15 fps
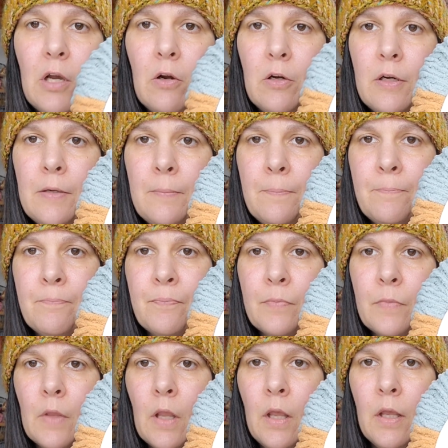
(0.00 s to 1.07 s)
yarn,
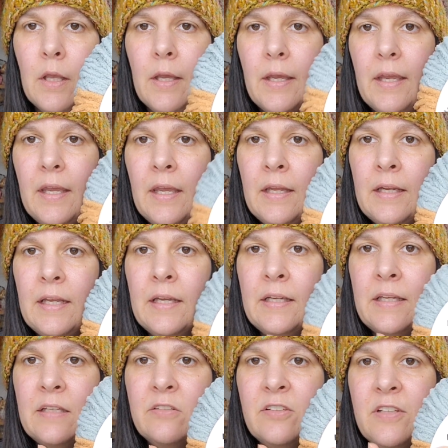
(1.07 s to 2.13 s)
and it
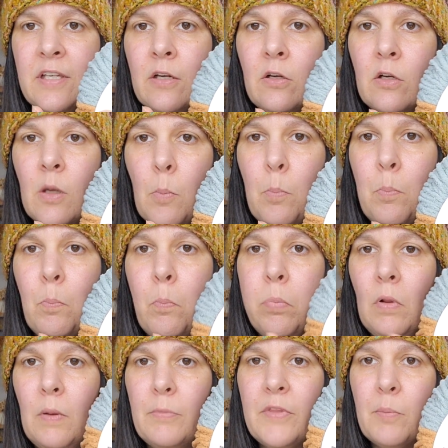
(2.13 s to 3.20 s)
is their
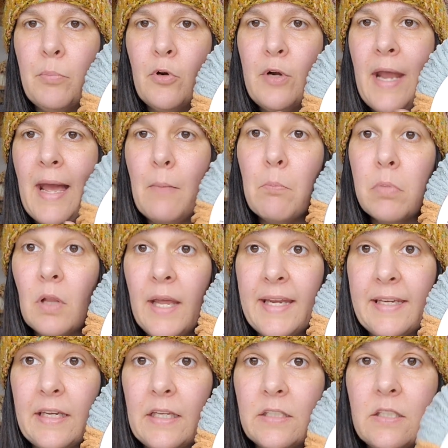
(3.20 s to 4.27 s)
the Bernat
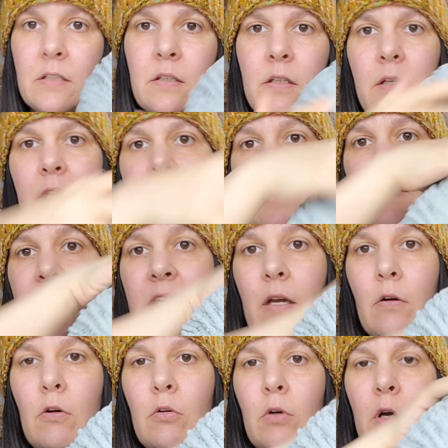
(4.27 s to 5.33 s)
blanket in the
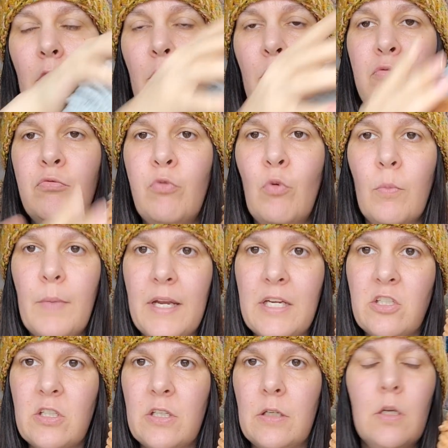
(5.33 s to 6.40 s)
Ogo
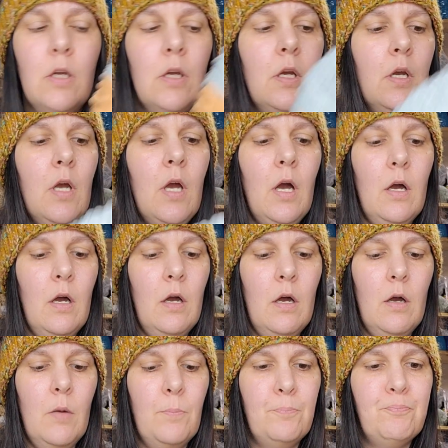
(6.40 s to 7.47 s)
formation.
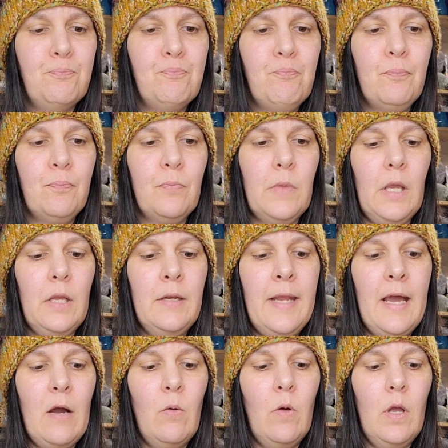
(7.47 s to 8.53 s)
Um,
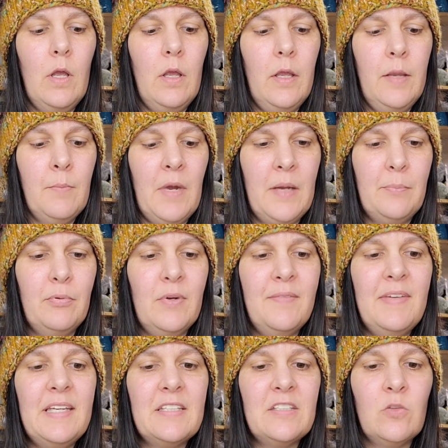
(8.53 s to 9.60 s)
now, in my
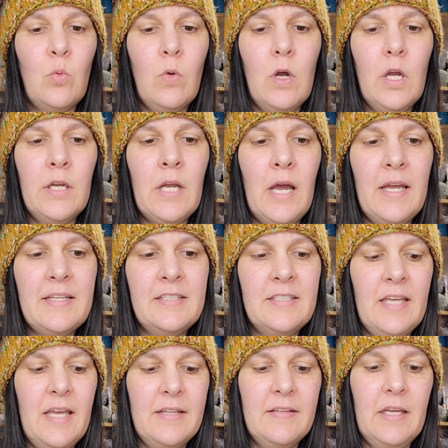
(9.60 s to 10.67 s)
previous one, I
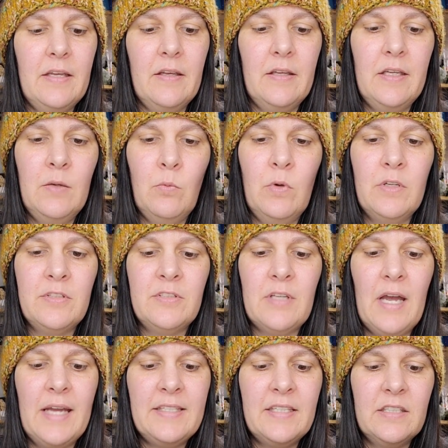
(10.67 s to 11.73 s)
said it was,
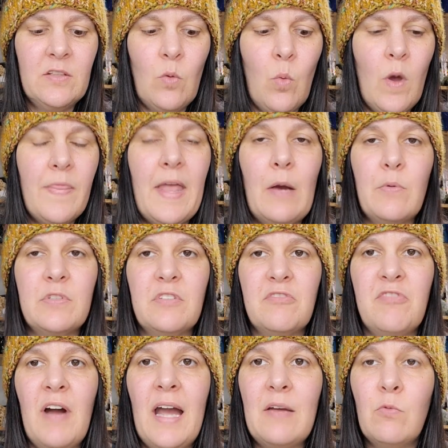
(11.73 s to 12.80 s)
I did the one that was a
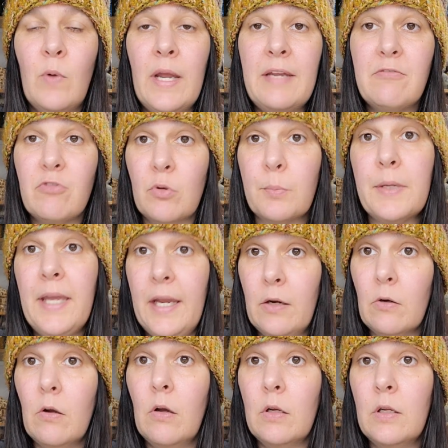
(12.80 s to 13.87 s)
five weight from
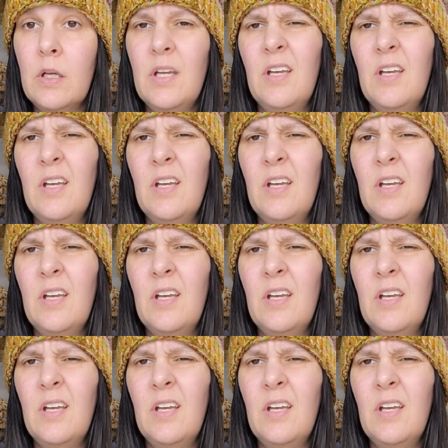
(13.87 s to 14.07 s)
Caron